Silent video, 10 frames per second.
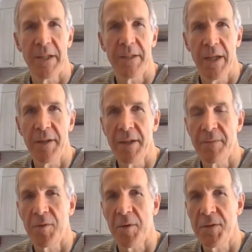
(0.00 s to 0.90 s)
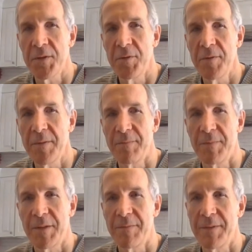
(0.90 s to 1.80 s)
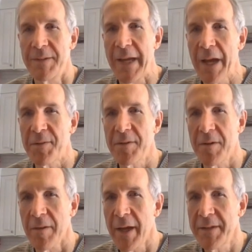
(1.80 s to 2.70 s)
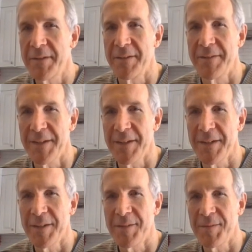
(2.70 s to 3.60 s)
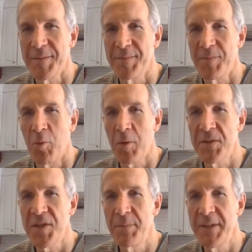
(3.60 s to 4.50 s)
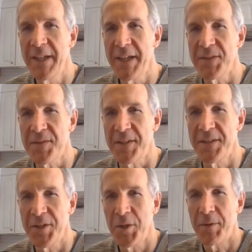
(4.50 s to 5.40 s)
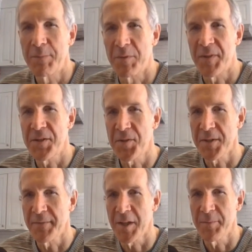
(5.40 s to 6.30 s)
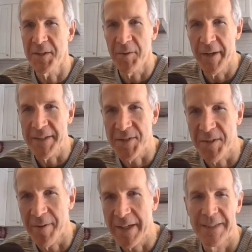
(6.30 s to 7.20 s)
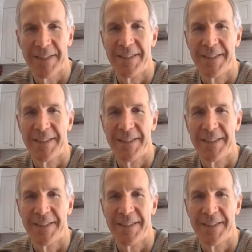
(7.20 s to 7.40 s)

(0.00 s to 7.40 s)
attending, of course, you collect more CPDs, continuing professional development credits, correct?